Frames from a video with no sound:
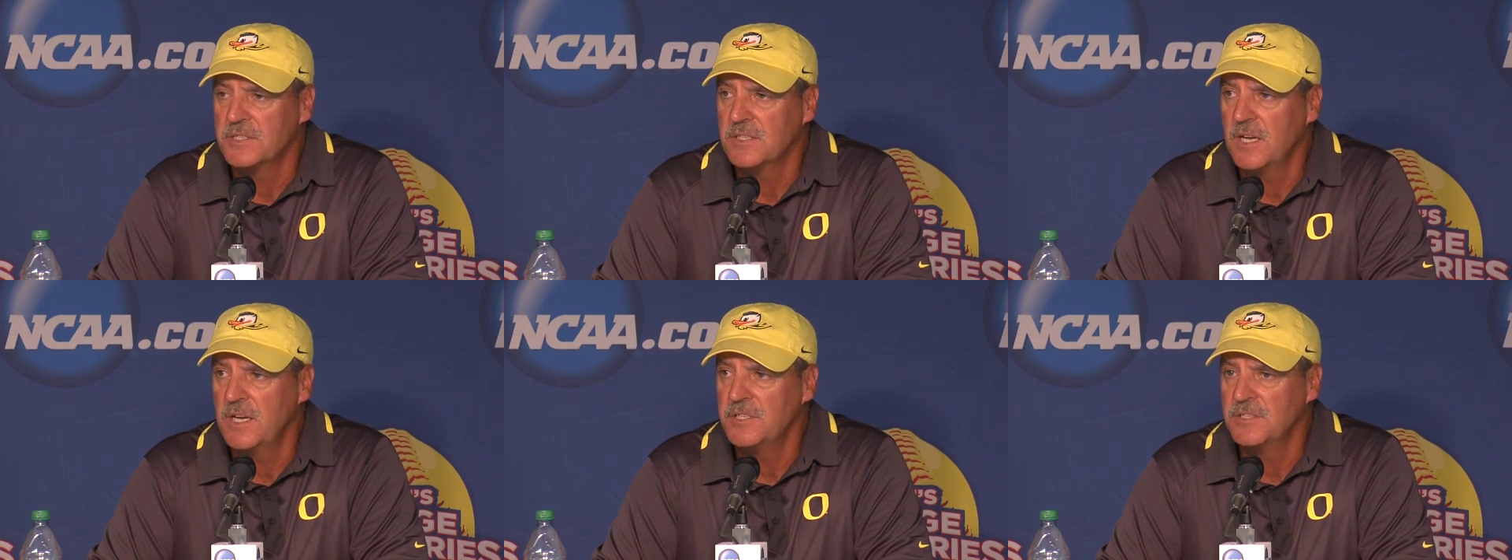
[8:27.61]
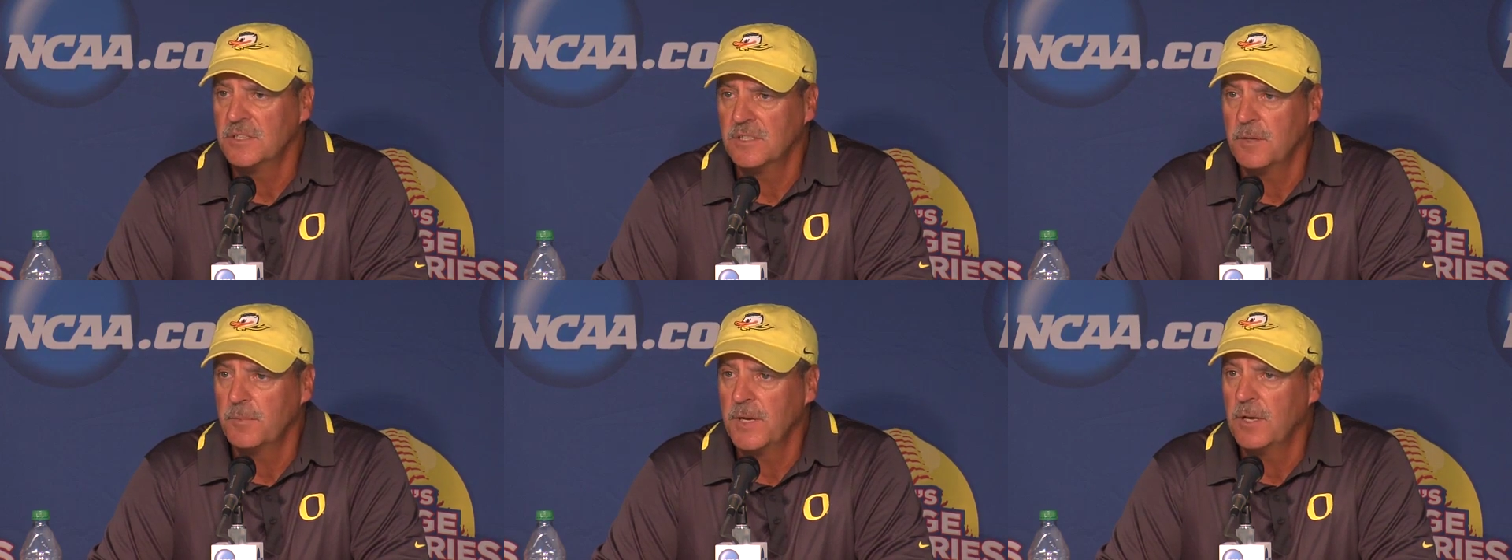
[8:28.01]
stage and
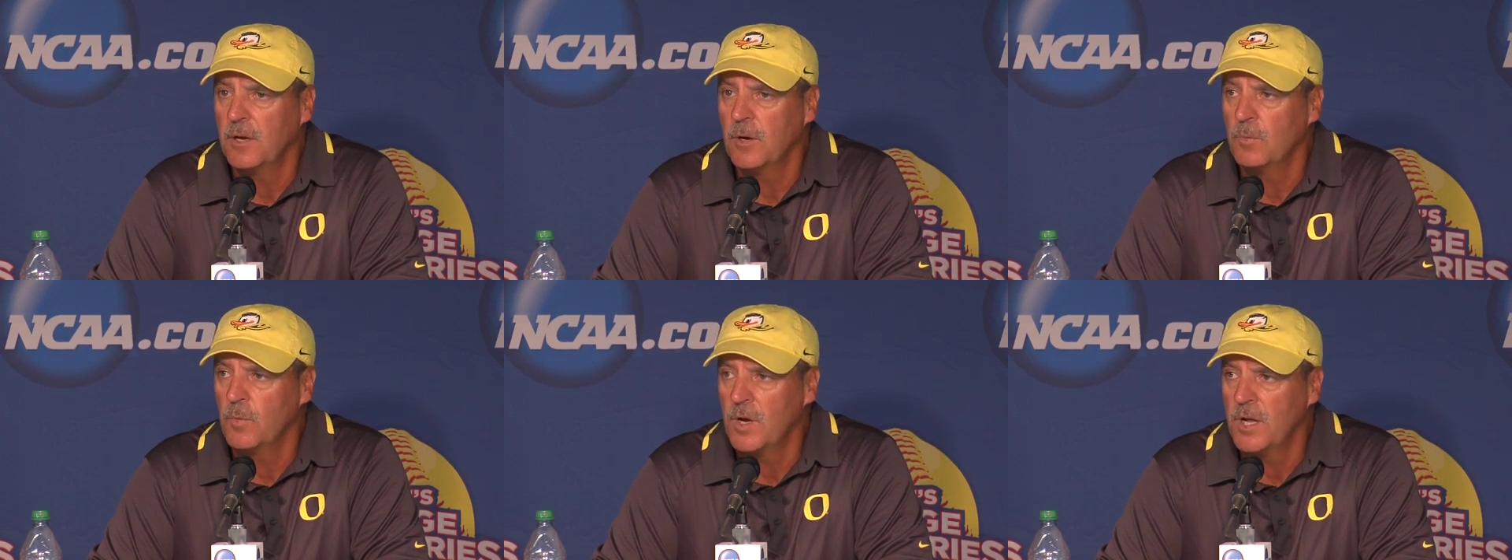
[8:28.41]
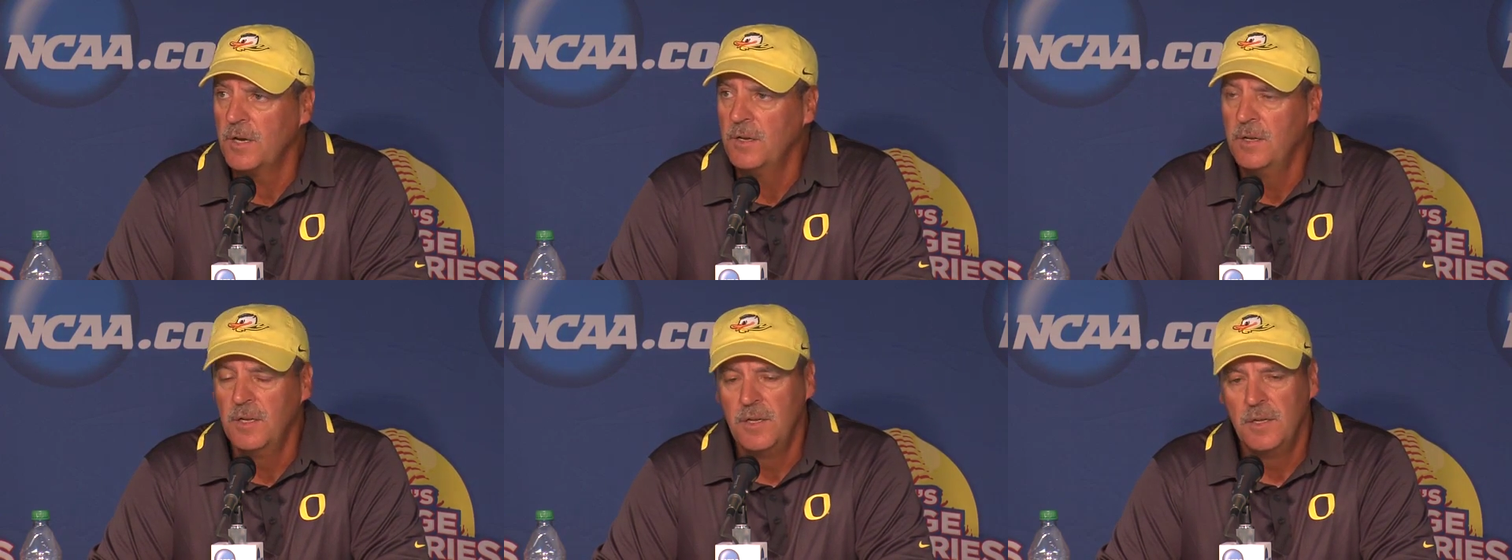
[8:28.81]
get the big home
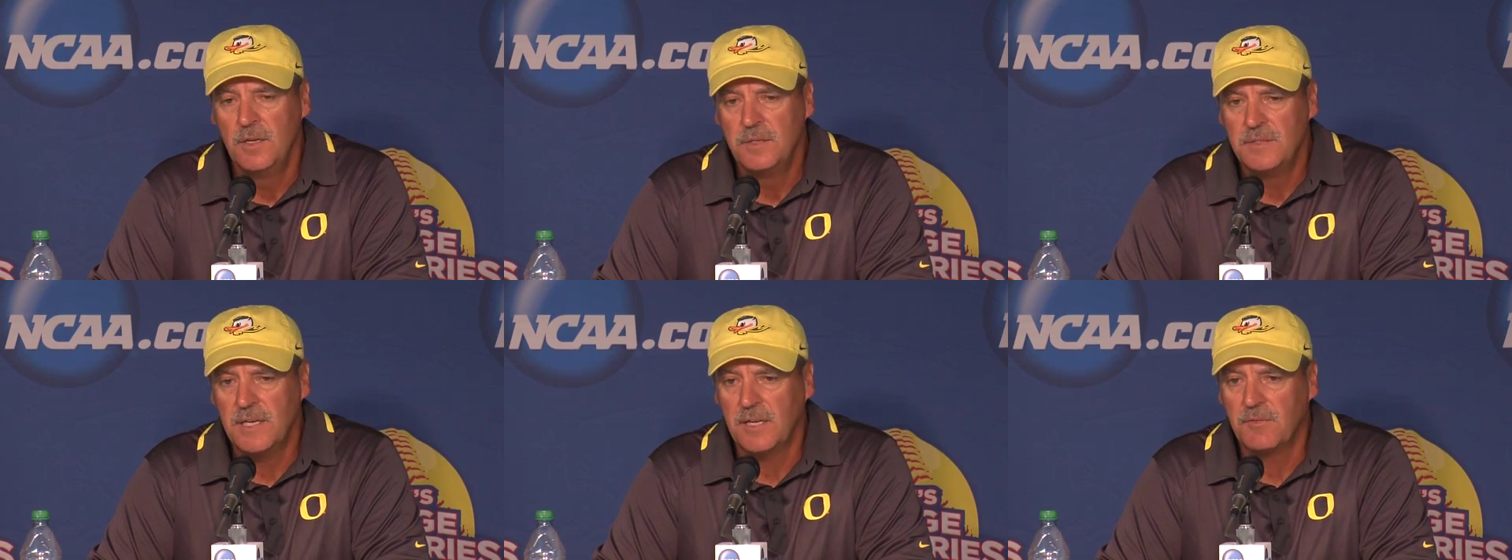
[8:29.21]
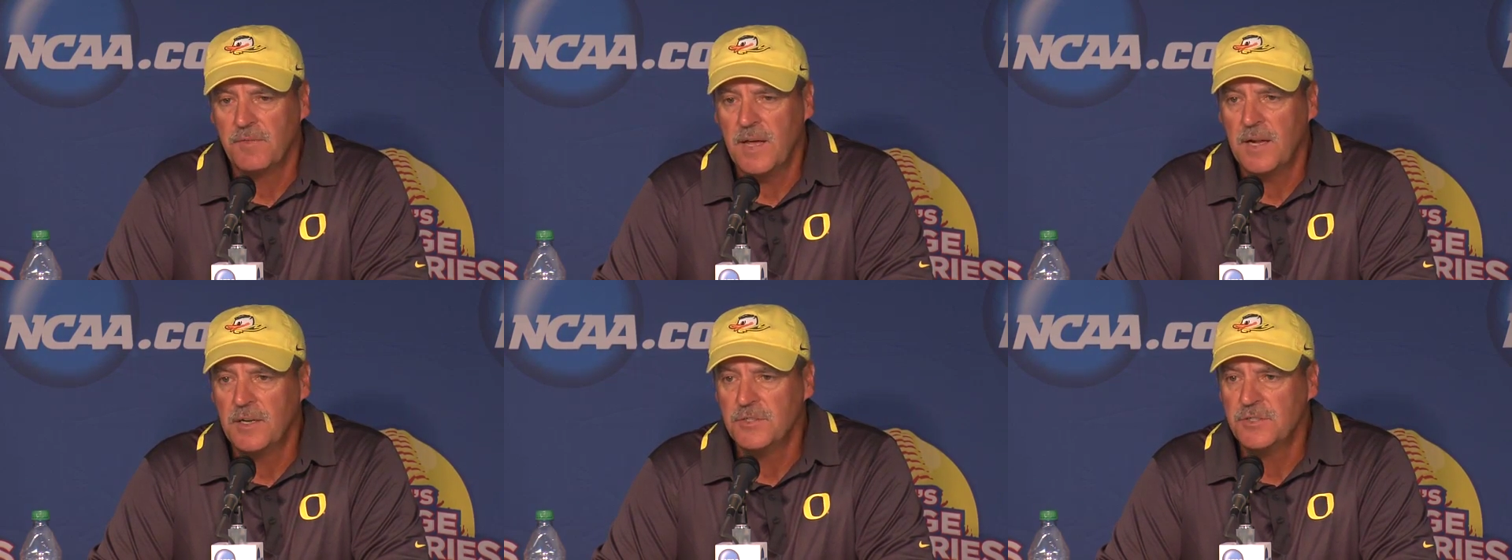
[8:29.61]
run take
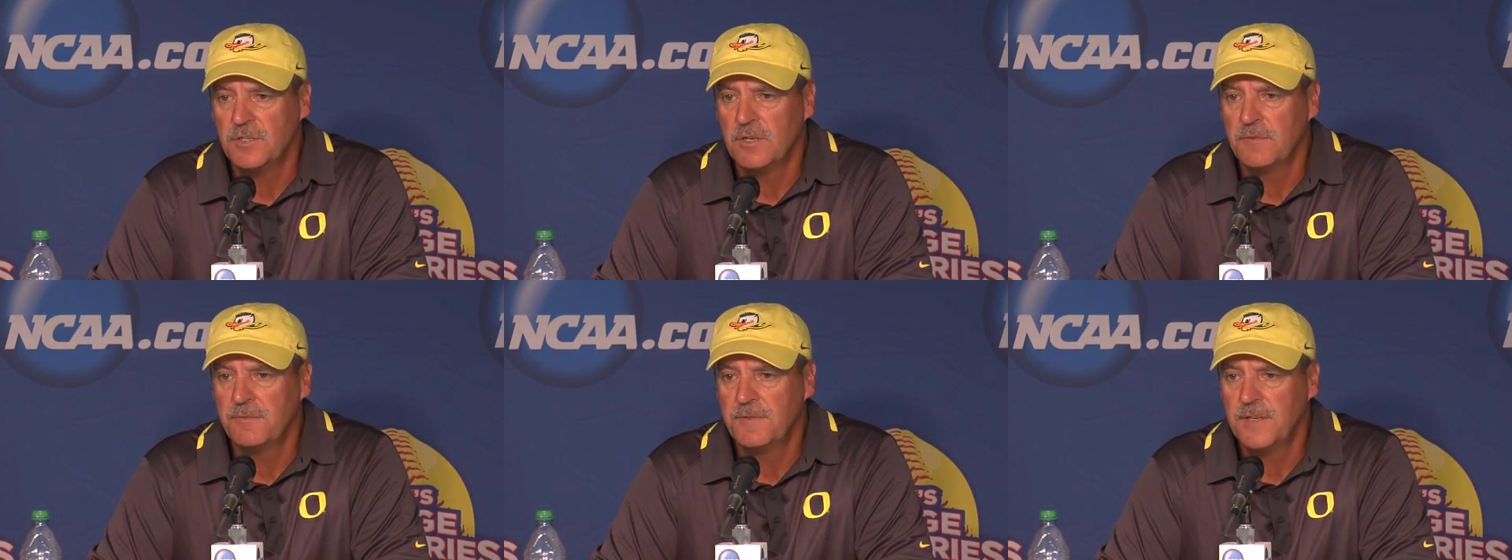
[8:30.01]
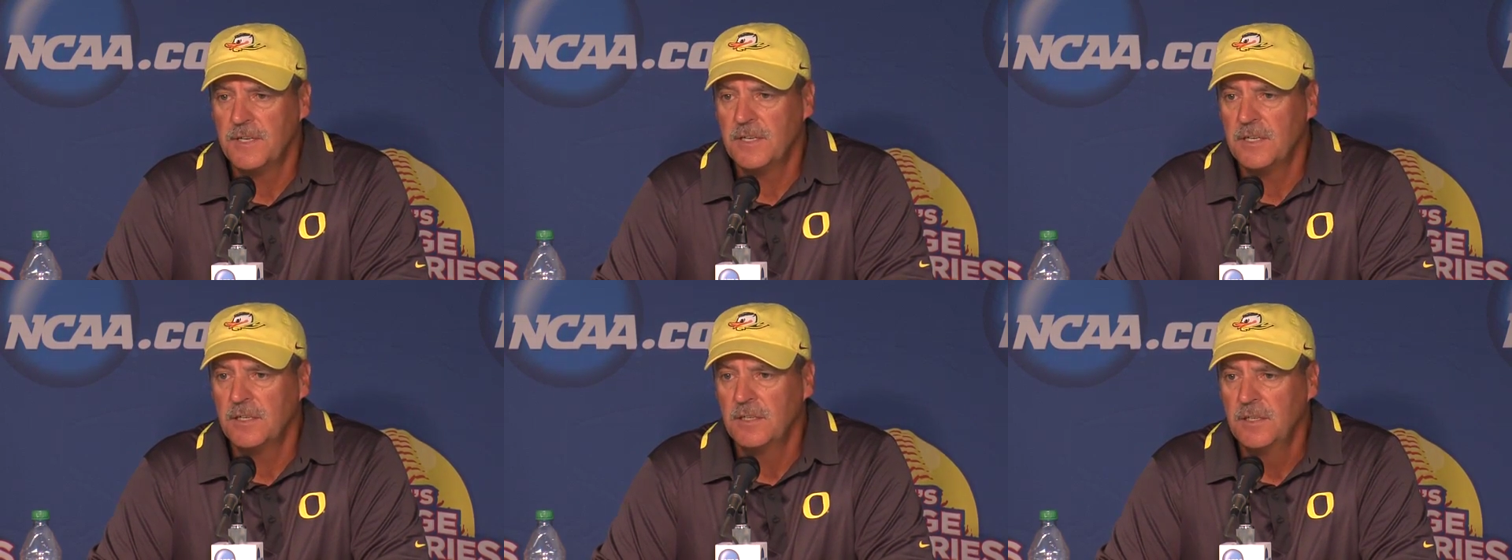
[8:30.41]
advantage of
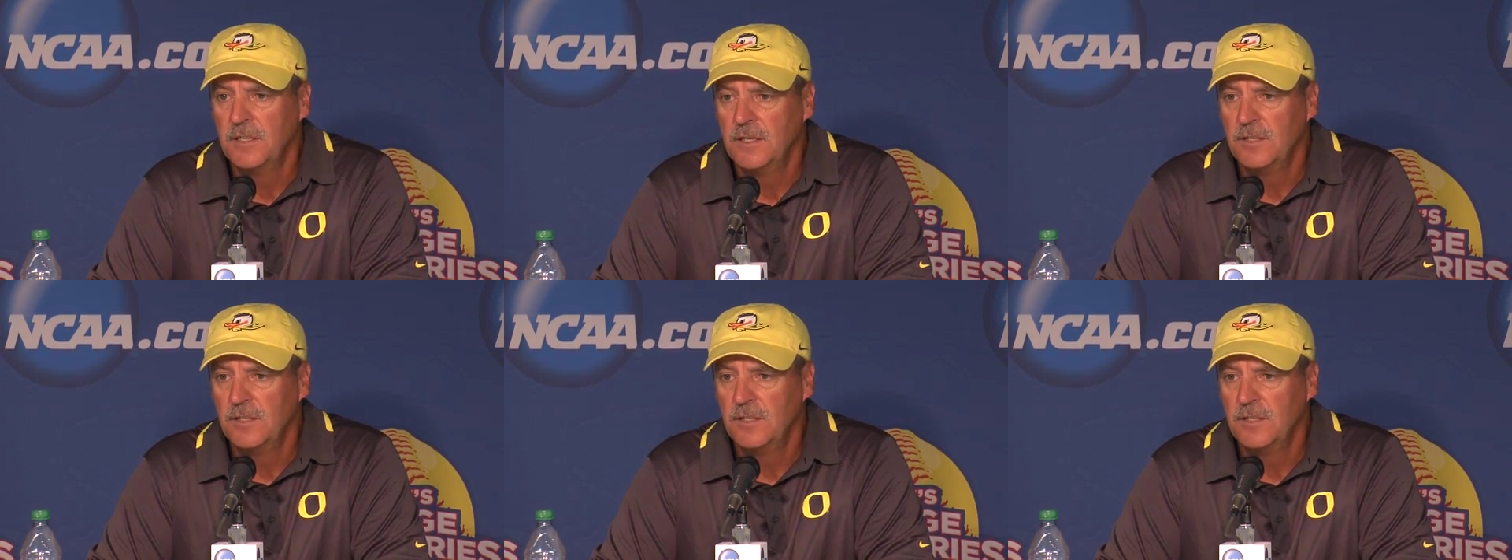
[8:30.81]
uh,